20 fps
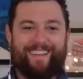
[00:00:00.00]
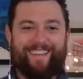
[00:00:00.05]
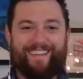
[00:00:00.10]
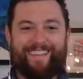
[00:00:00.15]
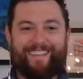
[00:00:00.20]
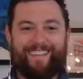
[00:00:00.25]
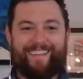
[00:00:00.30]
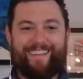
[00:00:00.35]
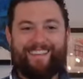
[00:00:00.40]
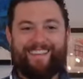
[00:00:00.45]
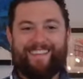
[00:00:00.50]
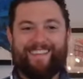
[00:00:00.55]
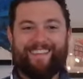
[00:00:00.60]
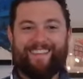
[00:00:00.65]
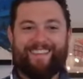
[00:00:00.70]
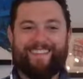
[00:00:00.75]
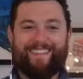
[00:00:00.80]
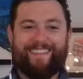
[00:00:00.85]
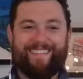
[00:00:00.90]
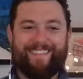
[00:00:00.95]

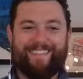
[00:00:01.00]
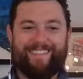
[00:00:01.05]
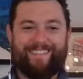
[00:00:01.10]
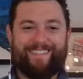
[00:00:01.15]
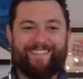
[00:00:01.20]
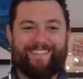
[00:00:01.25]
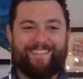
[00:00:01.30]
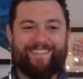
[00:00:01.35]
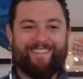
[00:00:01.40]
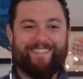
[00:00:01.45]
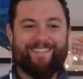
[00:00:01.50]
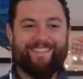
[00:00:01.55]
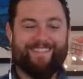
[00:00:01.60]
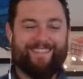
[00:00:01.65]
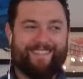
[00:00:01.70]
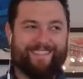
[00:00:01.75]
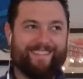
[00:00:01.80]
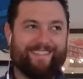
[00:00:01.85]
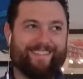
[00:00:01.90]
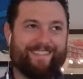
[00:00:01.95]

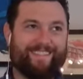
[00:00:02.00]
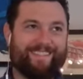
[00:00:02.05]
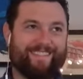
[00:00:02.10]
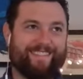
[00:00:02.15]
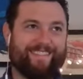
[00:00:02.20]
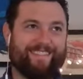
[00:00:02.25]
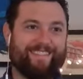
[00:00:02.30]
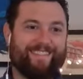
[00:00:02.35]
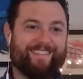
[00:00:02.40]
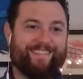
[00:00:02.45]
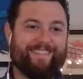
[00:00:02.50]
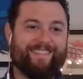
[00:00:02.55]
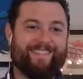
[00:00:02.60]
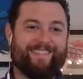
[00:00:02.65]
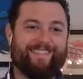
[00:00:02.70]
(not speaking)